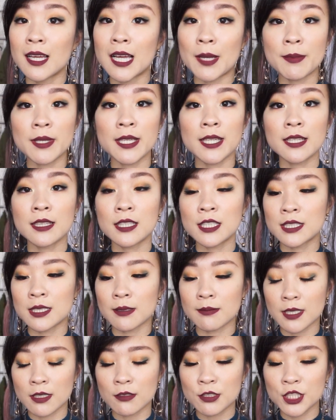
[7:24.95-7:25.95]
I mean, in the
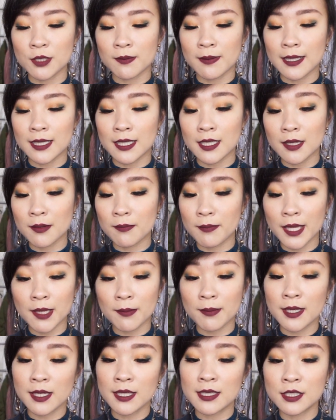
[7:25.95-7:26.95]
Subculture palette it may
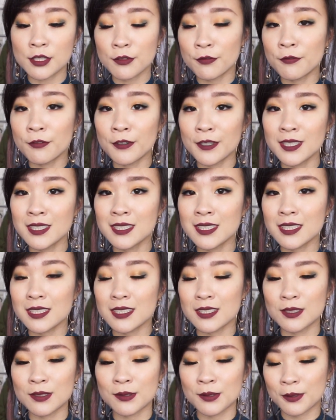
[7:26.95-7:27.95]
be different,
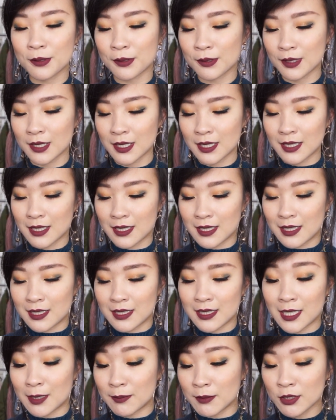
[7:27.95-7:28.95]
so
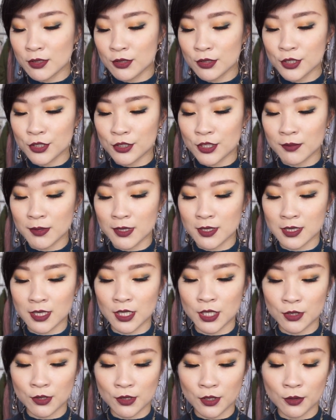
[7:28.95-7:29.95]
yeah, I'm not too sure because I
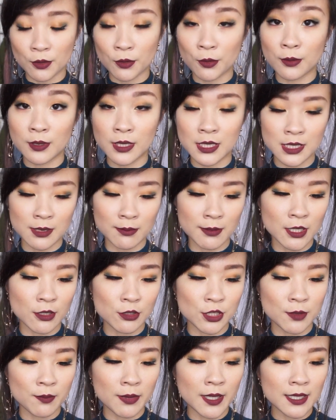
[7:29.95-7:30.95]
do not own the
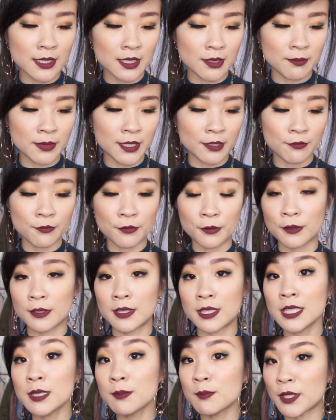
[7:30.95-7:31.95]
Subculture palette, but for
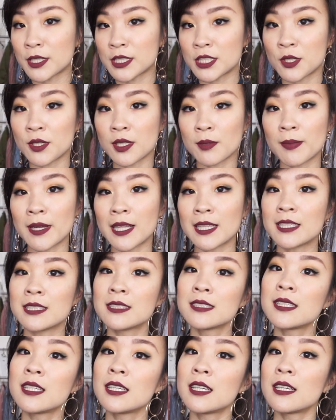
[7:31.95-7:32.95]
this particular palette,